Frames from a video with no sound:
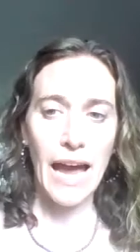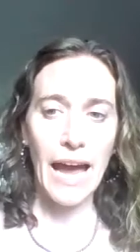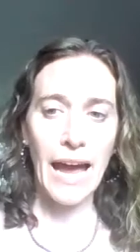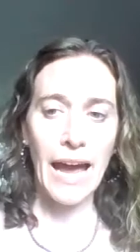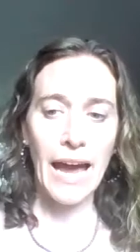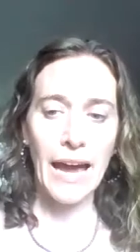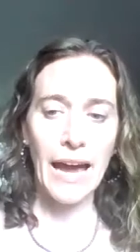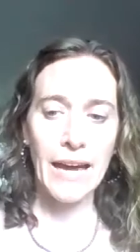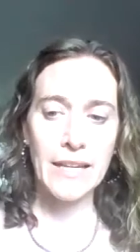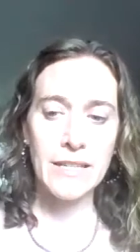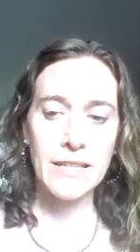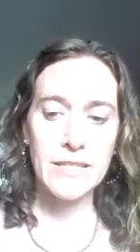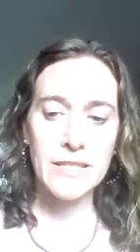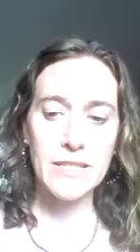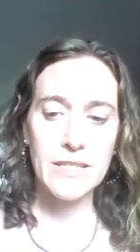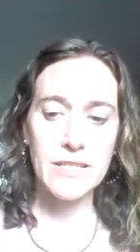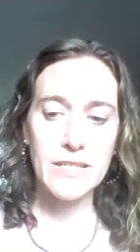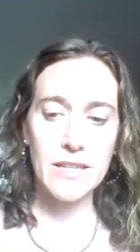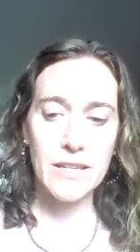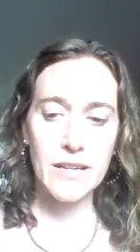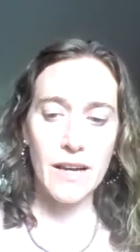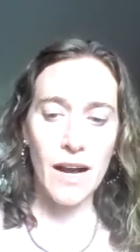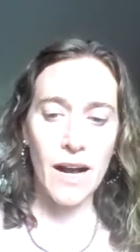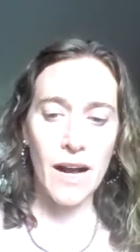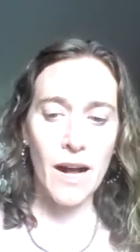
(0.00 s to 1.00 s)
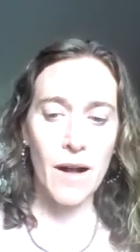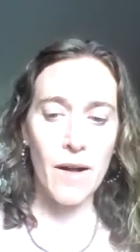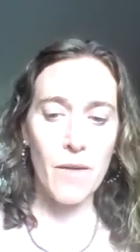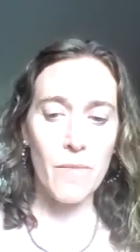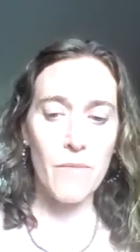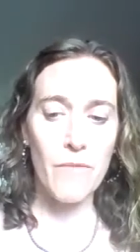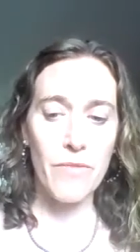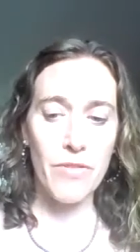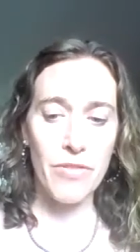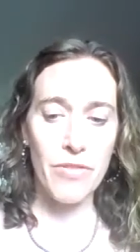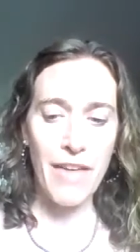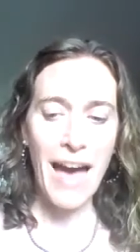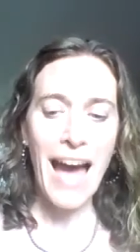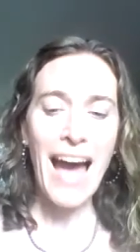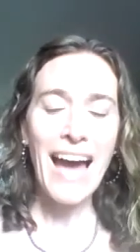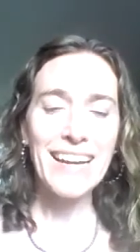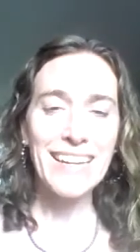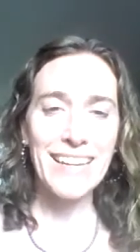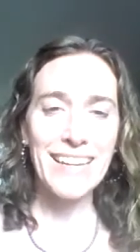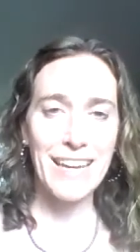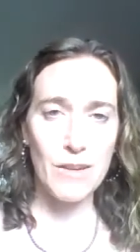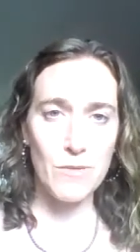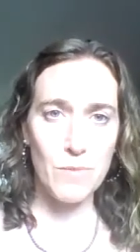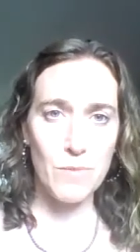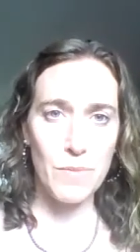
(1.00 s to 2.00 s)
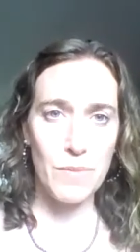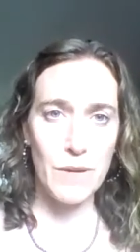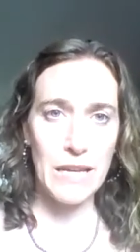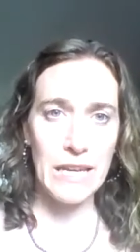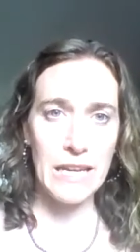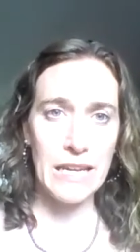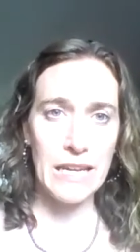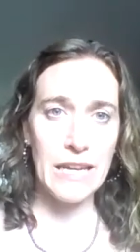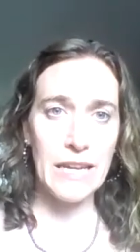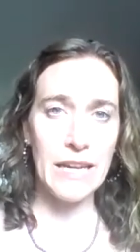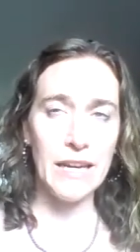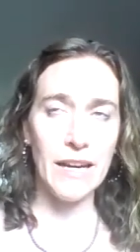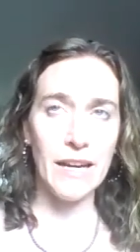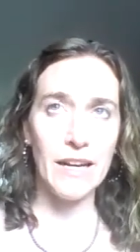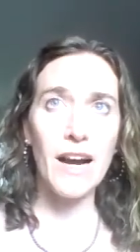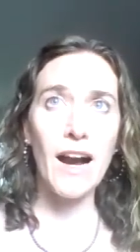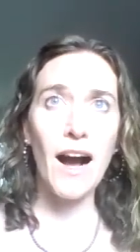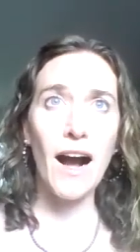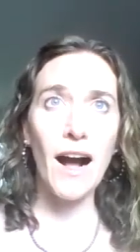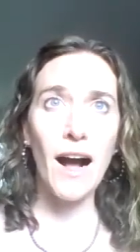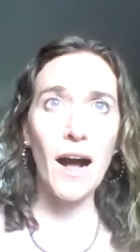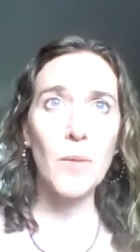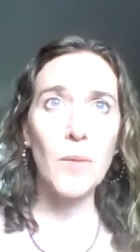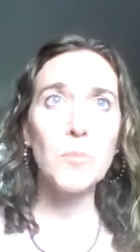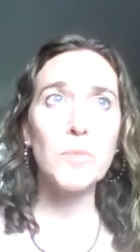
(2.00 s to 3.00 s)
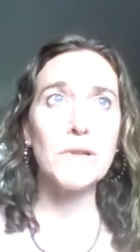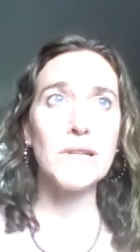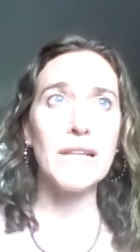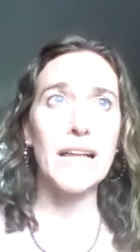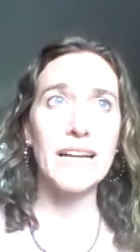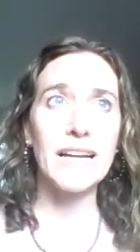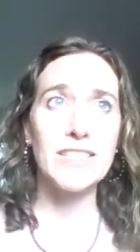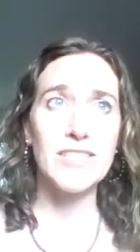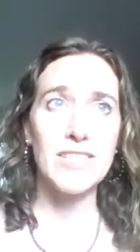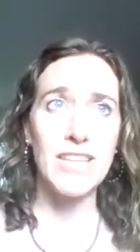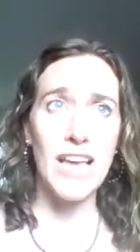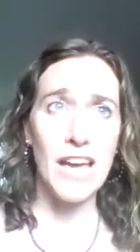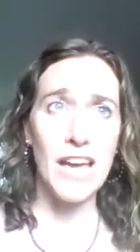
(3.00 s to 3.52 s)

and that can be complex